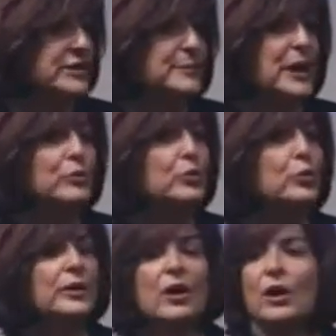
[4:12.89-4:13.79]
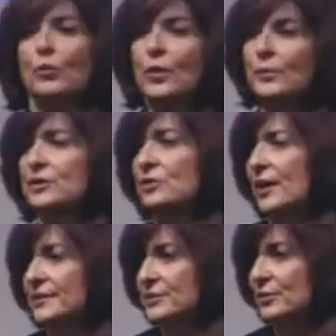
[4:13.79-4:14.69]
about who we are and what we're
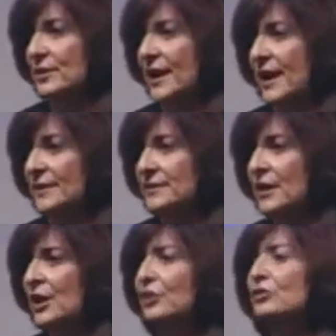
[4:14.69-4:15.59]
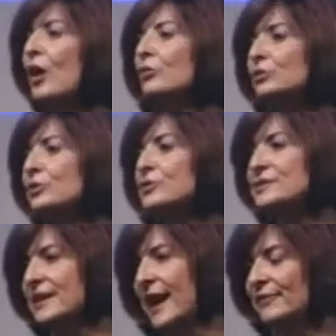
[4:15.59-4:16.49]
trying to create. Don't lose
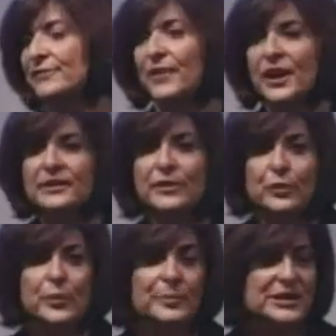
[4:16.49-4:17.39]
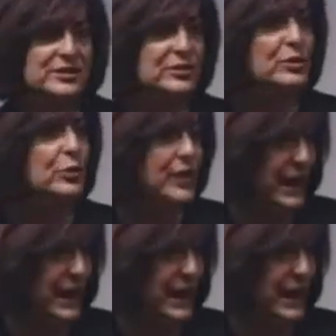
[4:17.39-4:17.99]
that, and find other women to do that